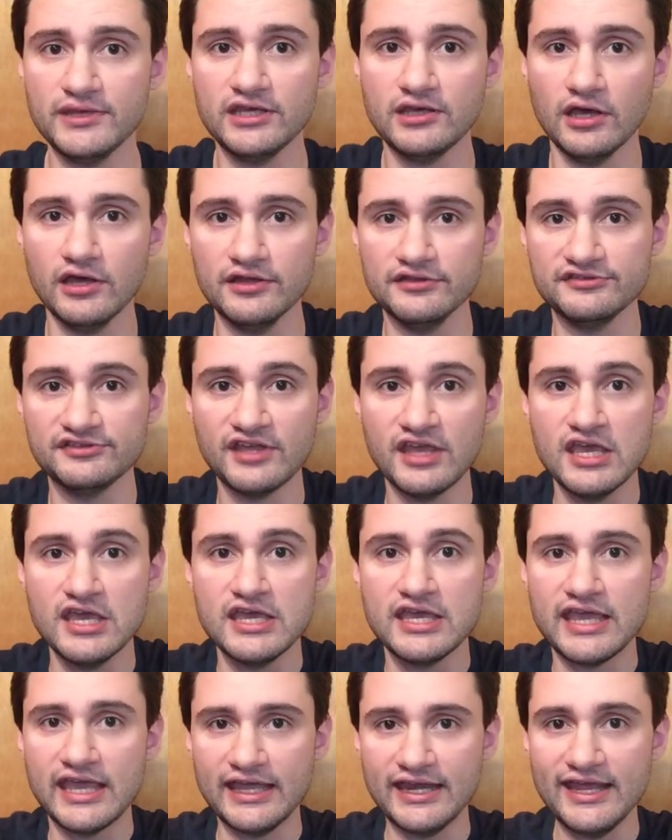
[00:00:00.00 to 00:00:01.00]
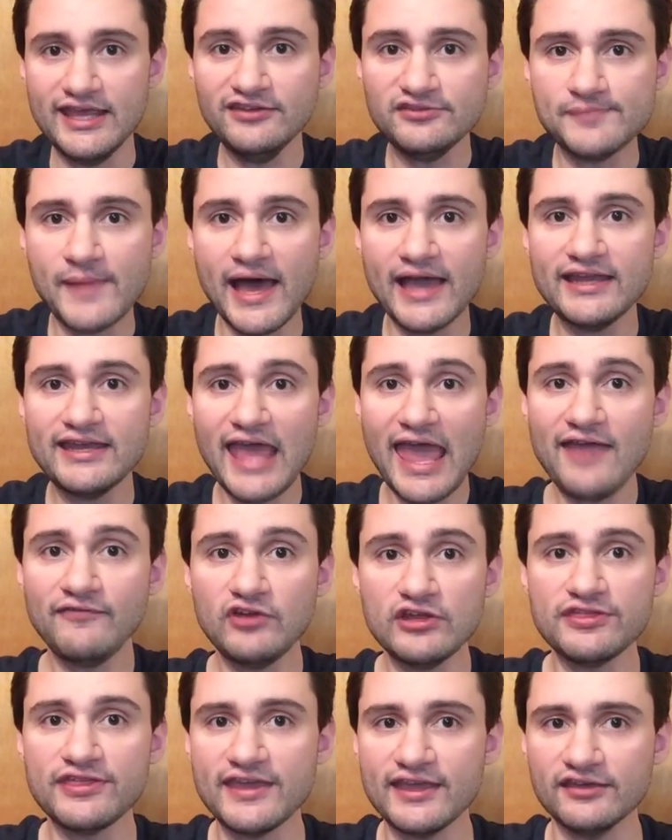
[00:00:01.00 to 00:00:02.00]
because in his mind,
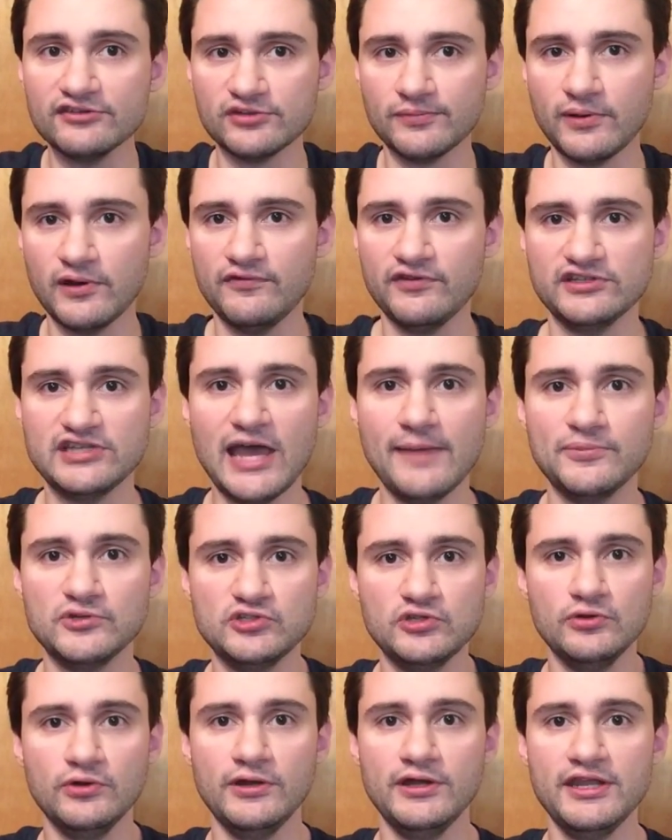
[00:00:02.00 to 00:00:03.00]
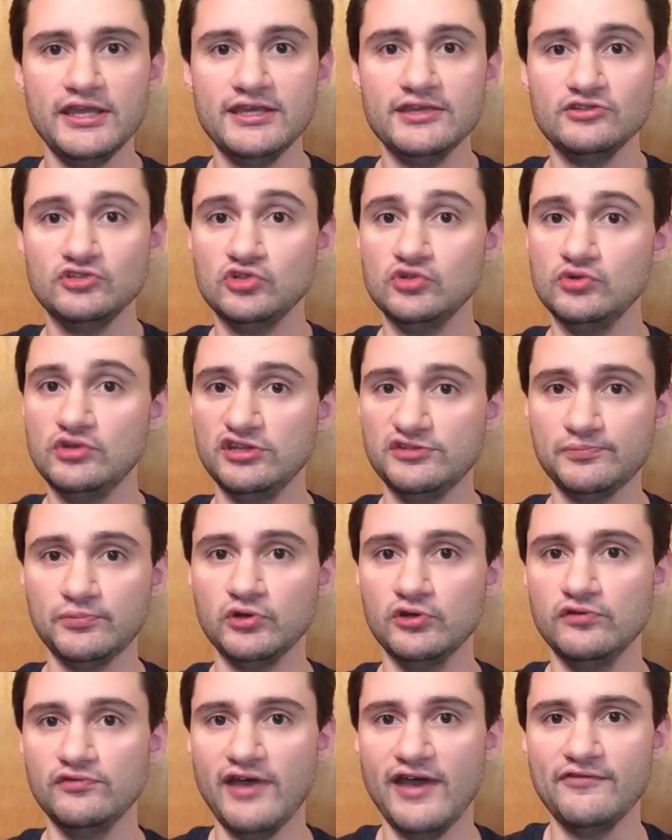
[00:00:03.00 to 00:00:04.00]
everything is a perfect opportunity to
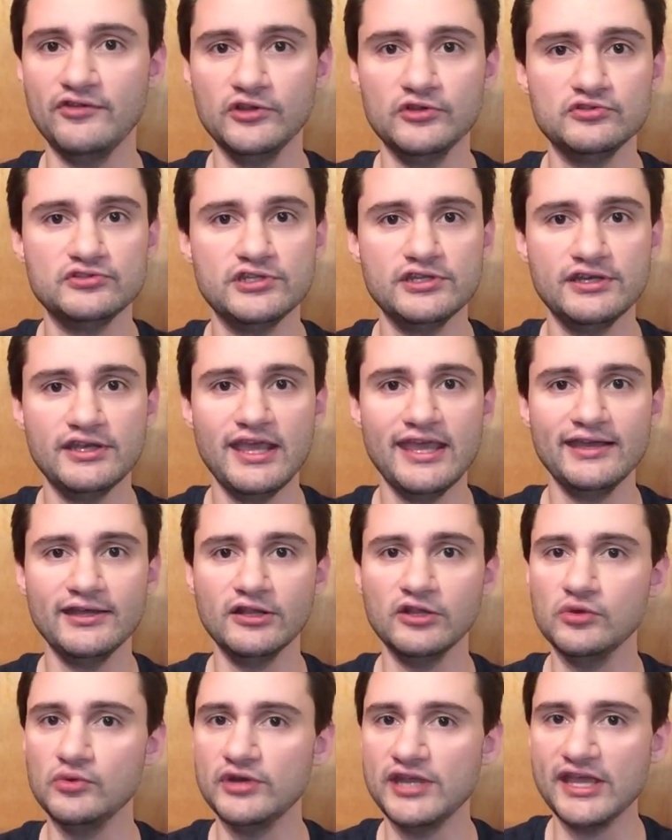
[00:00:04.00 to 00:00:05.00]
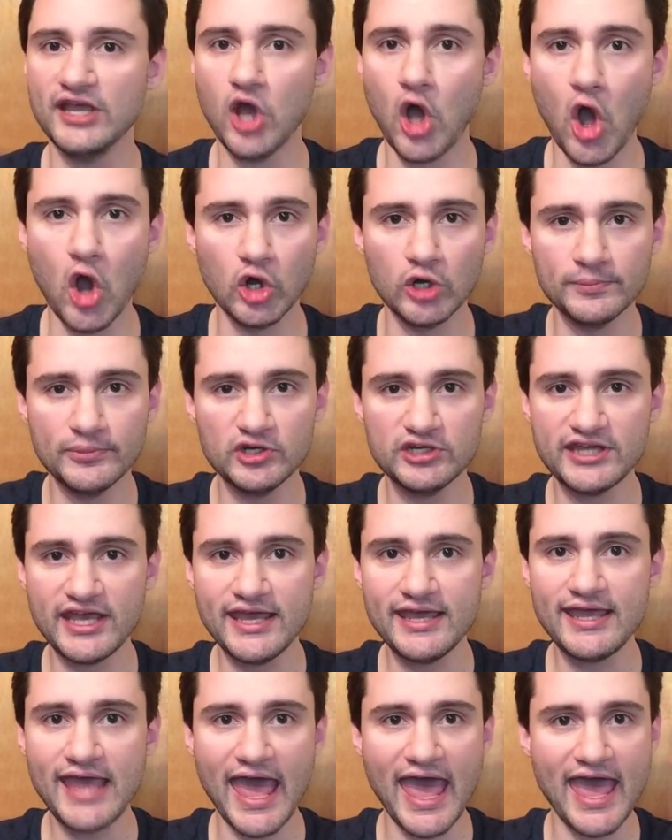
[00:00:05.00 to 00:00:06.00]
disprove evolution, including Arbor
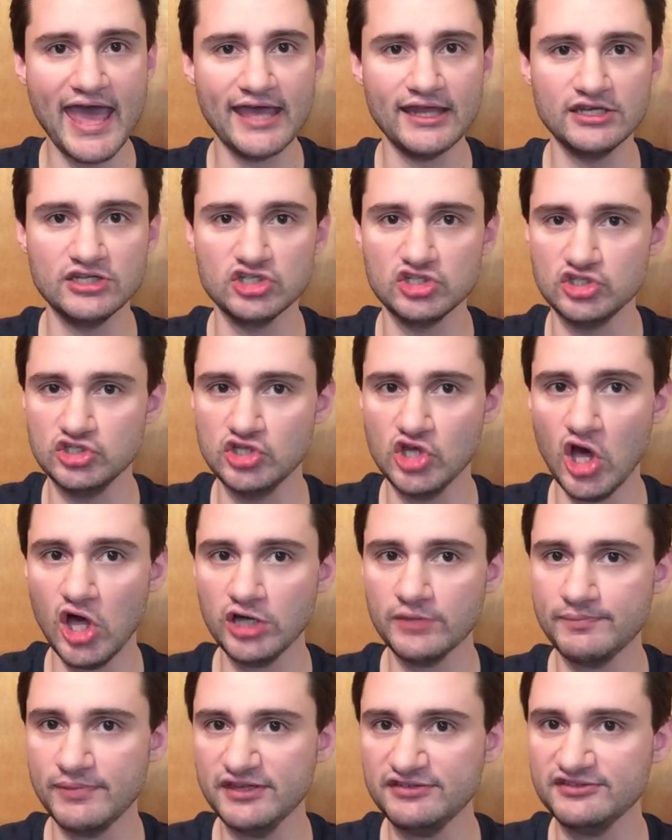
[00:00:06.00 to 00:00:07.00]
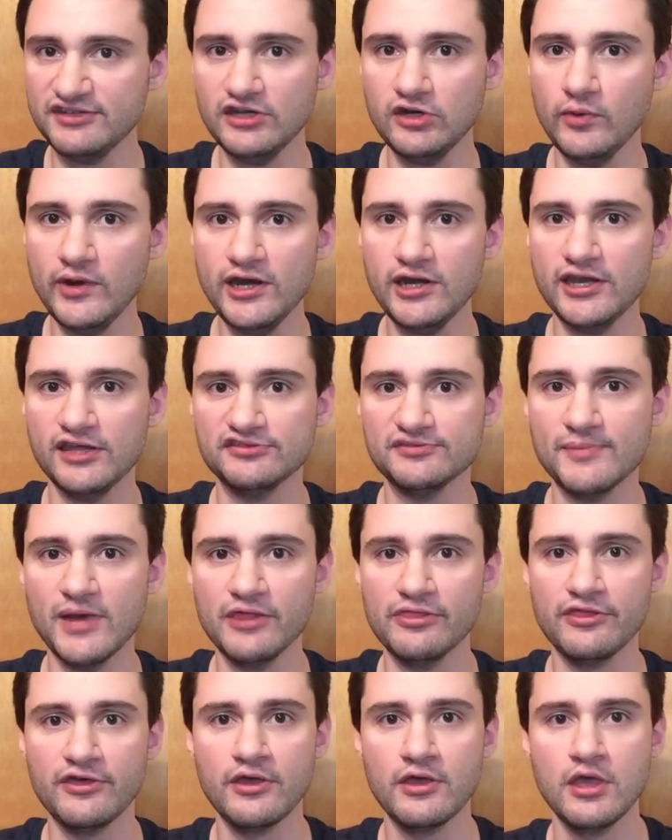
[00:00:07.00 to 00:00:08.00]
Day and Dog Biscuit Awareness
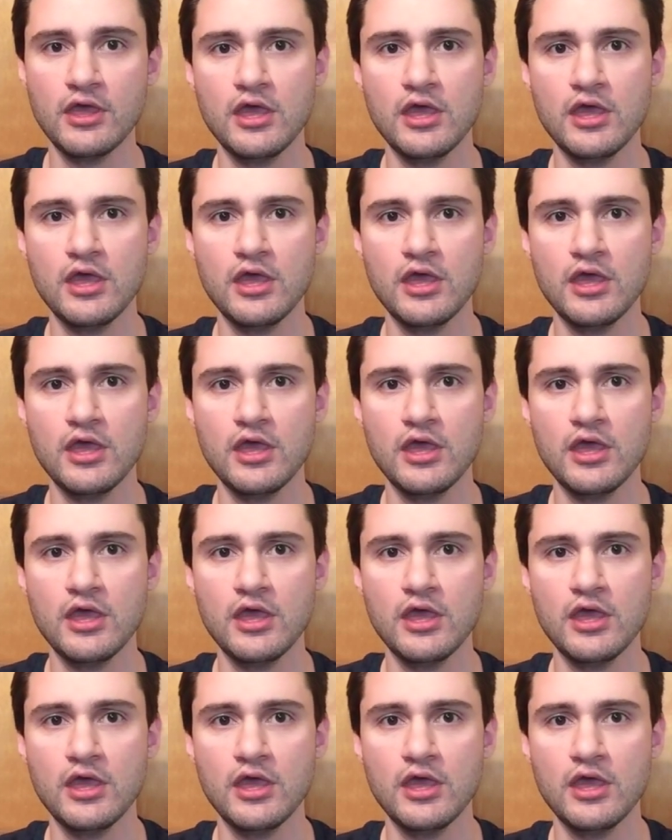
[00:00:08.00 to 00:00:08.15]
Month.